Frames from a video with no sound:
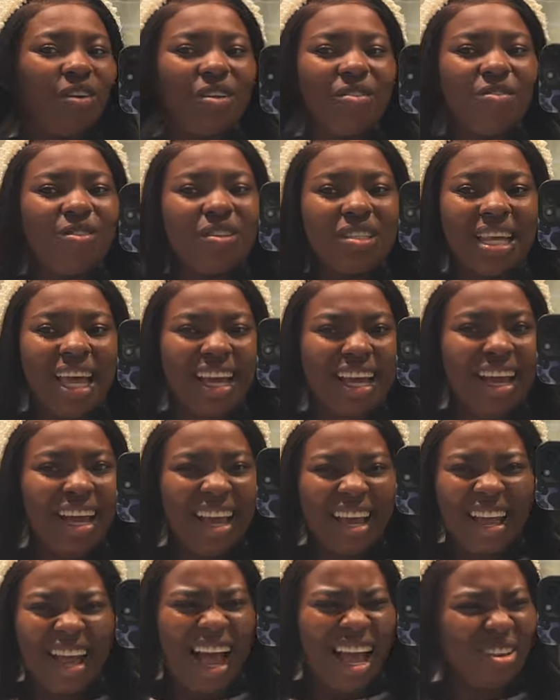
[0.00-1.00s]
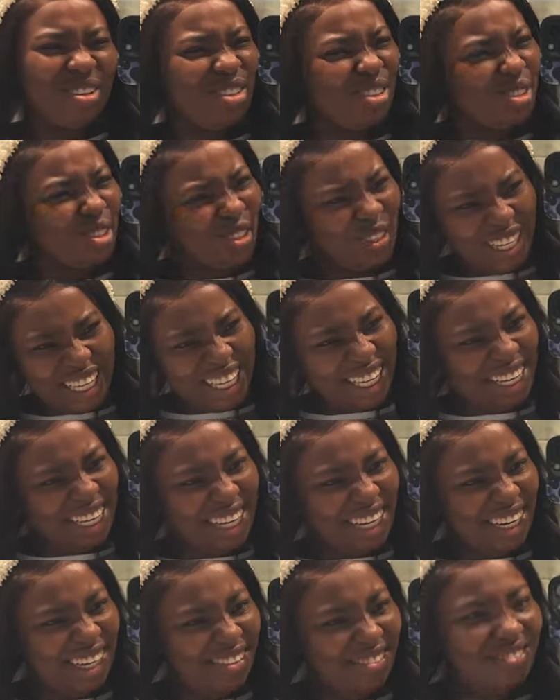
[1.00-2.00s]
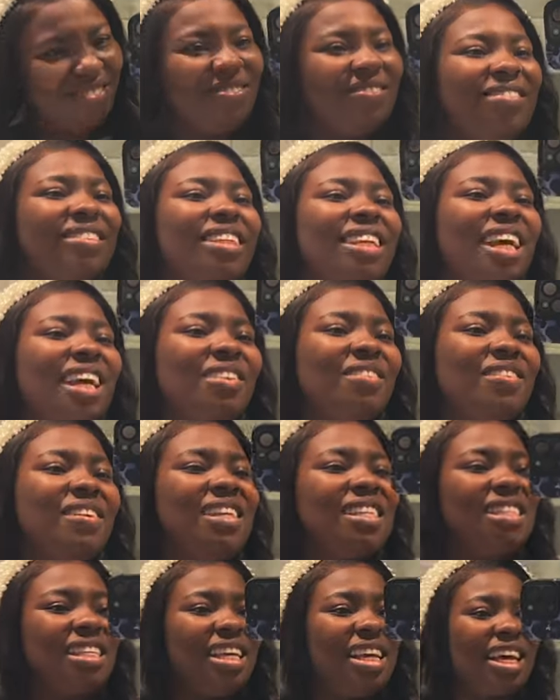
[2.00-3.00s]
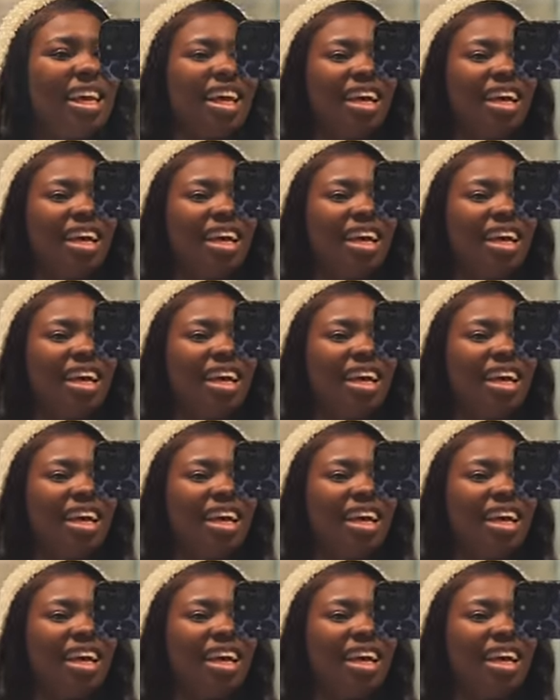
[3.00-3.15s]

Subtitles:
It feels like, are you joking? Anyways,